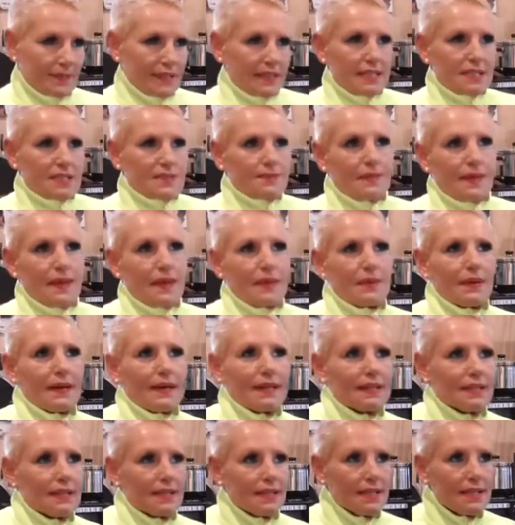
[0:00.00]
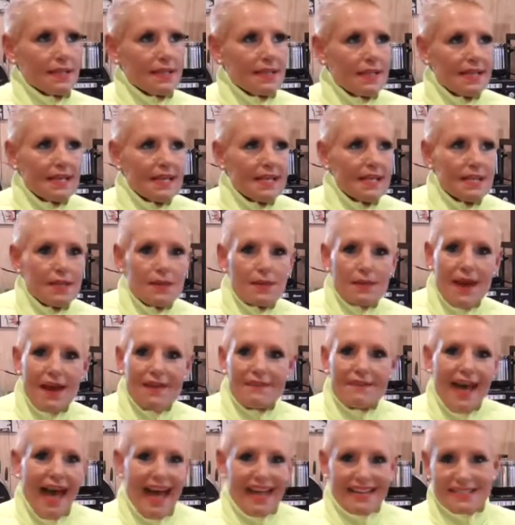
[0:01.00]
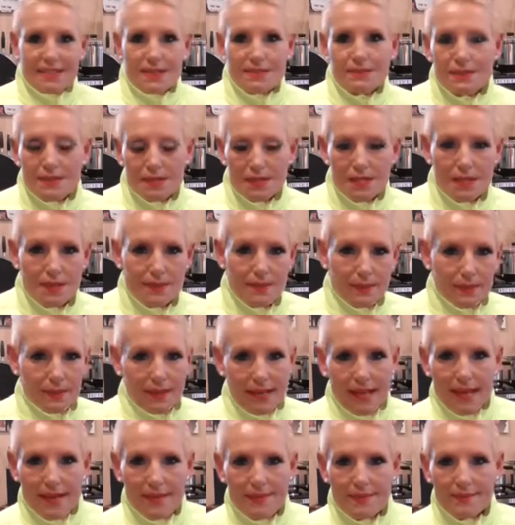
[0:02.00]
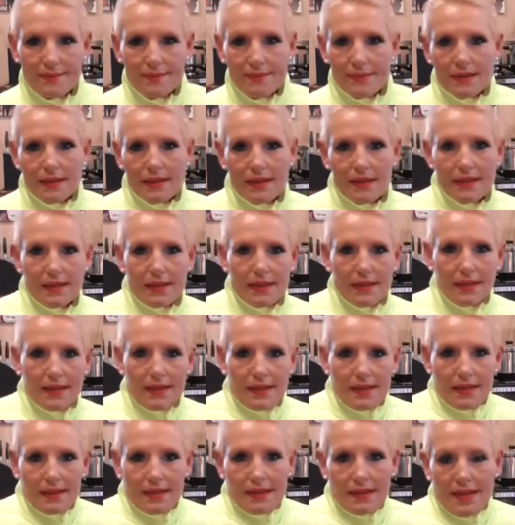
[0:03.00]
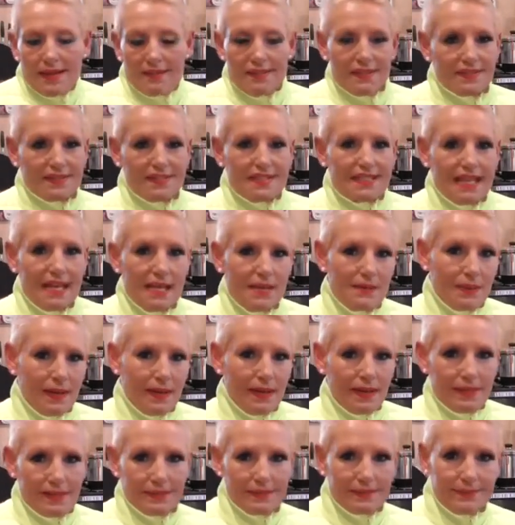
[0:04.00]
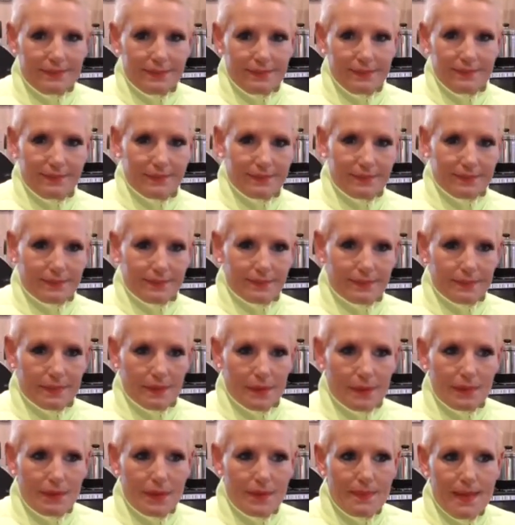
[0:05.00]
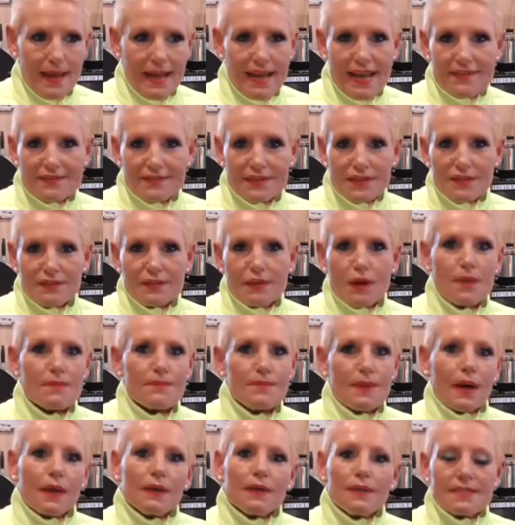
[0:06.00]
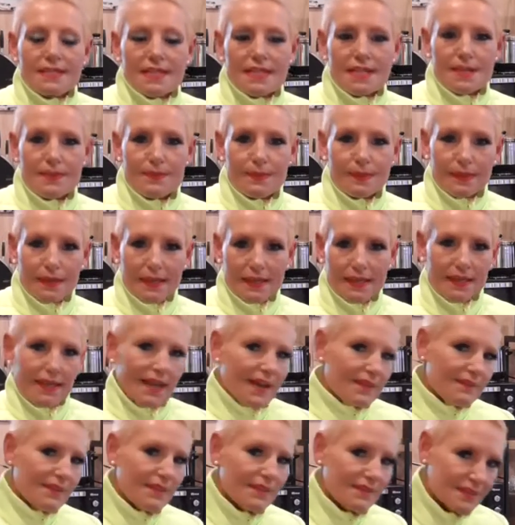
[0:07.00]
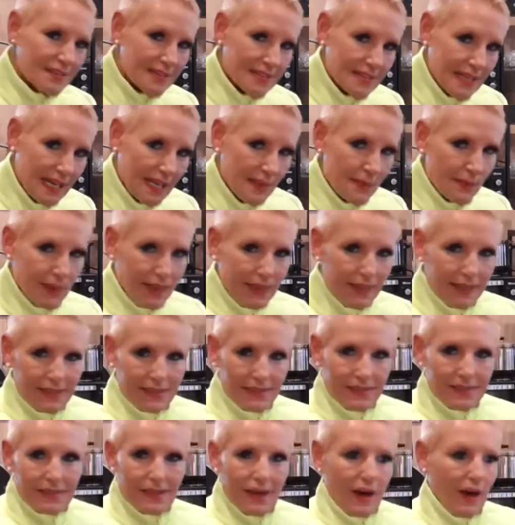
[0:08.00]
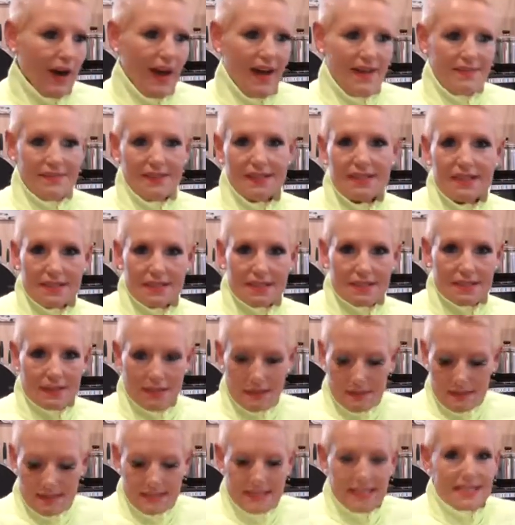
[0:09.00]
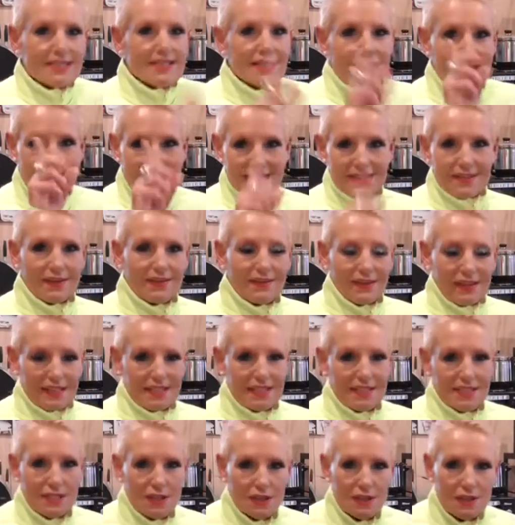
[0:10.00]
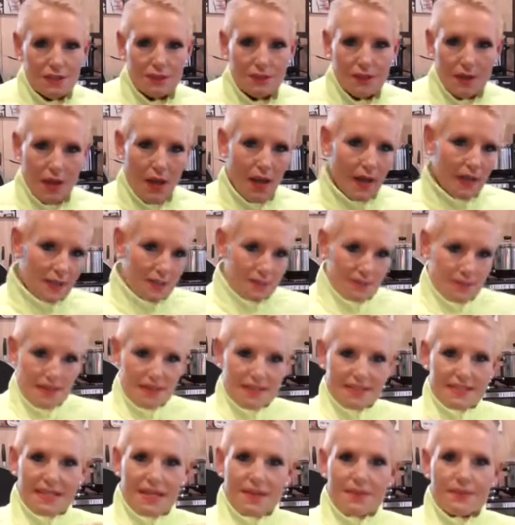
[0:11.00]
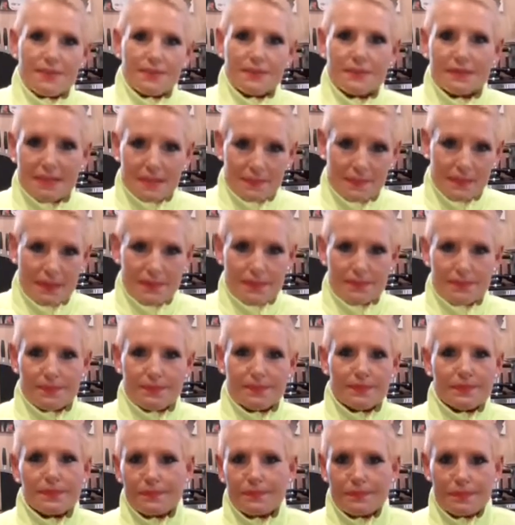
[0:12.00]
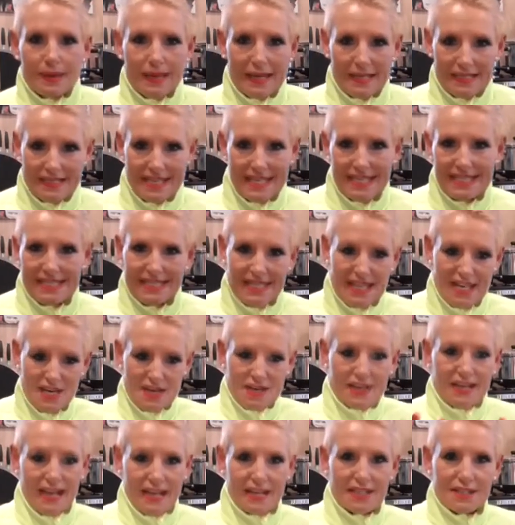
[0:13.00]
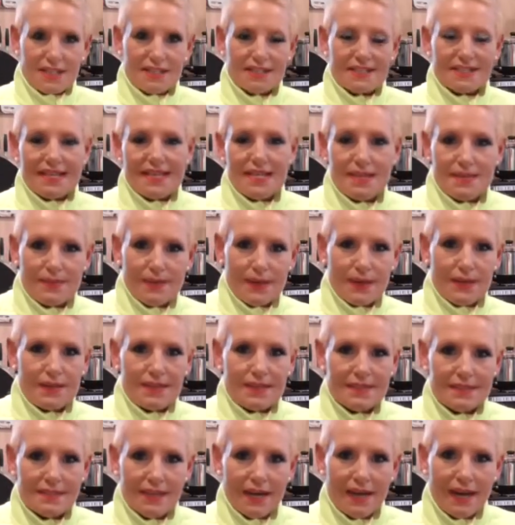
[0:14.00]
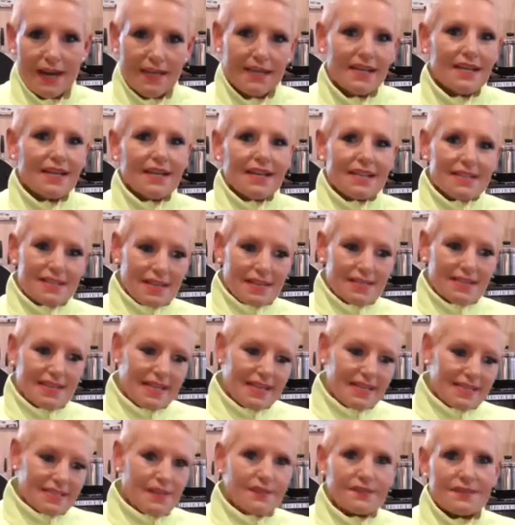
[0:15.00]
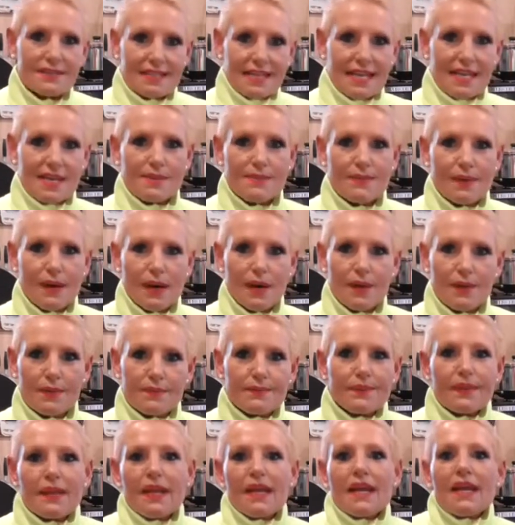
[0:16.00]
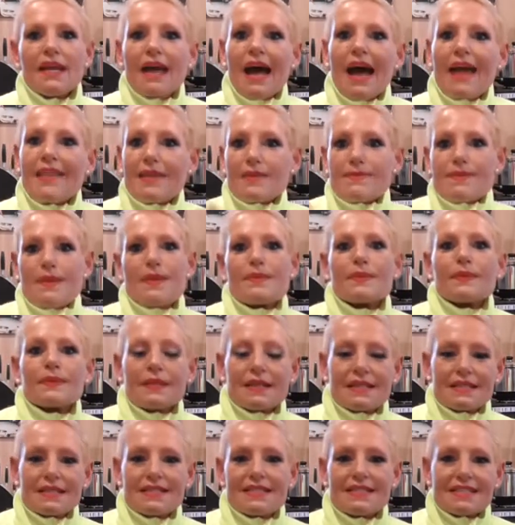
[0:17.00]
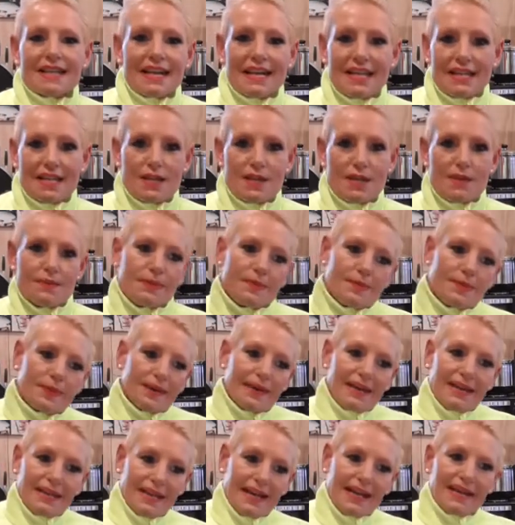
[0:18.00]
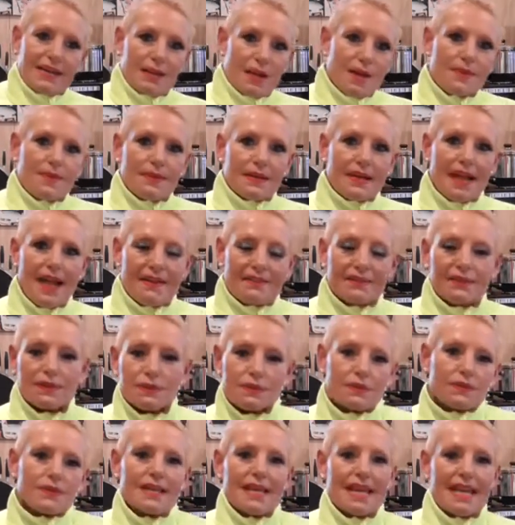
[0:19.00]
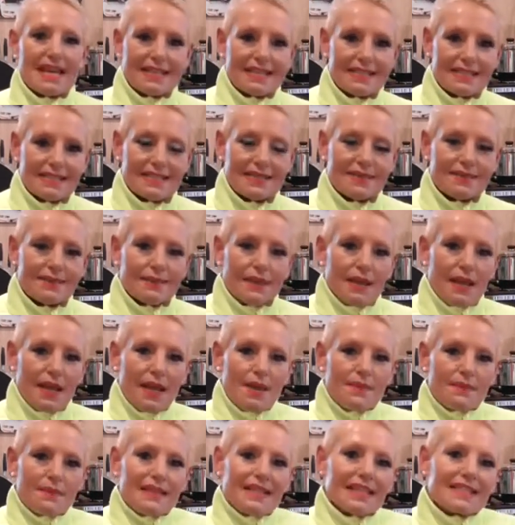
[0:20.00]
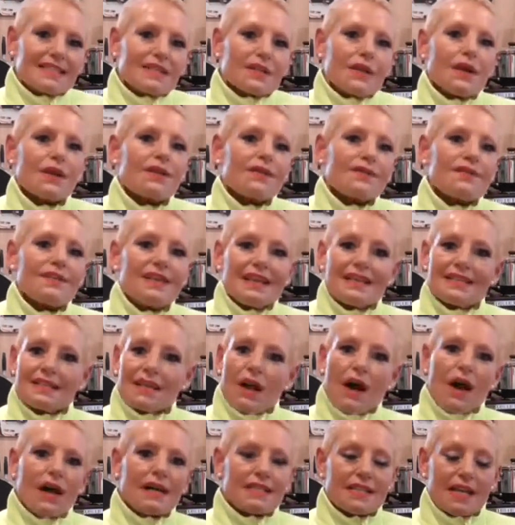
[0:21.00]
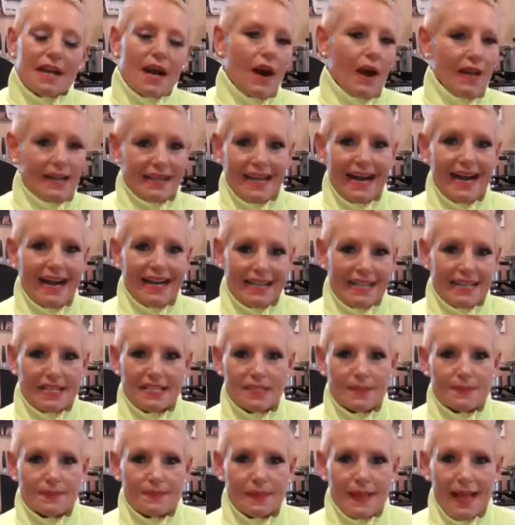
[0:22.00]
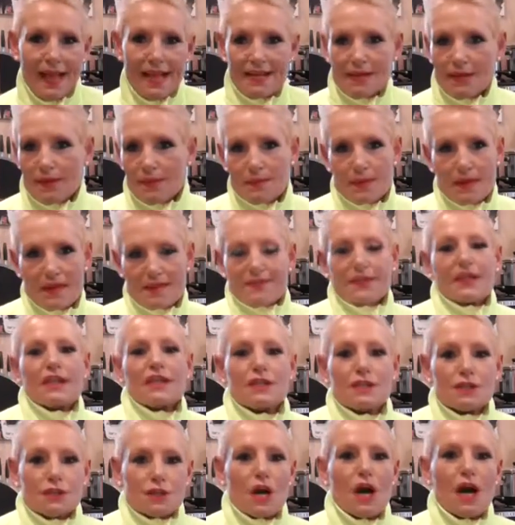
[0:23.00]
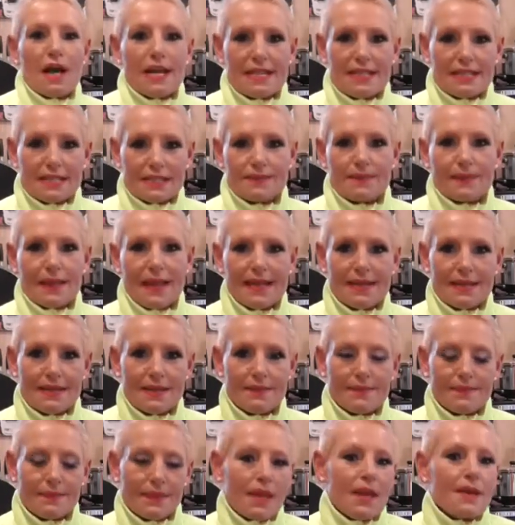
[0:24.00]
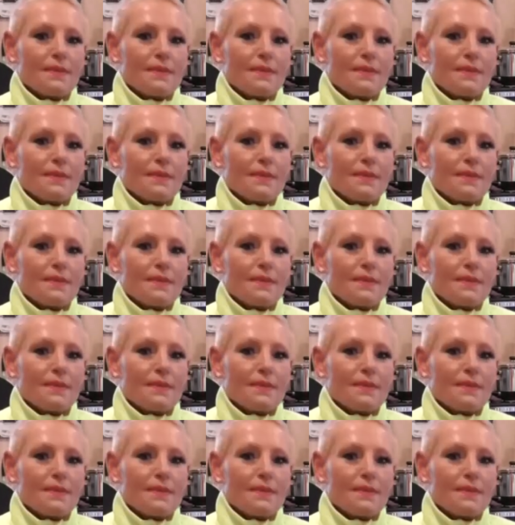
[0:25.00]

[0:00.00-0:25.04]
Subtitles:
let's pick one, that you have atoms in your body. Have you ever seen one? What about even you've got bones in your body? Have you ever seen one? I haven't. Oh, I've actually told you a lie, because when you see somebody breaks their skin, you can actually see the bone inside. So you could say, yes, I've seen a bone. Are there people that study the human body and cut it open and have a look? Yes. But there's a lot of things that I can't explain, and I'm not even going to try and explain them.